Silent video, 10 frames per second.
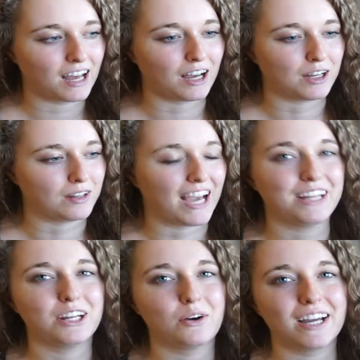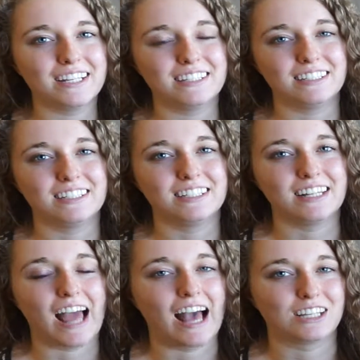Uh, I know I didn't
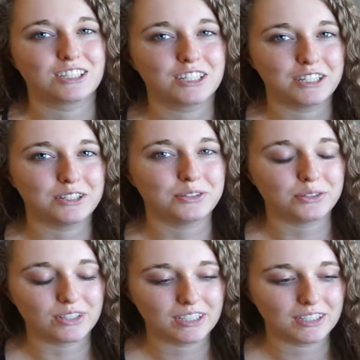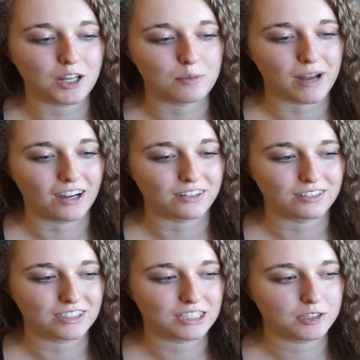ask you
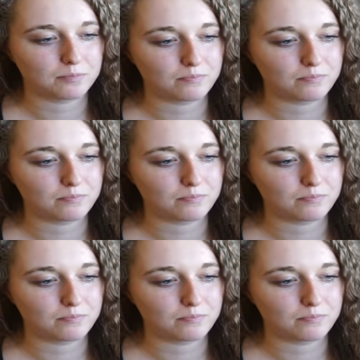about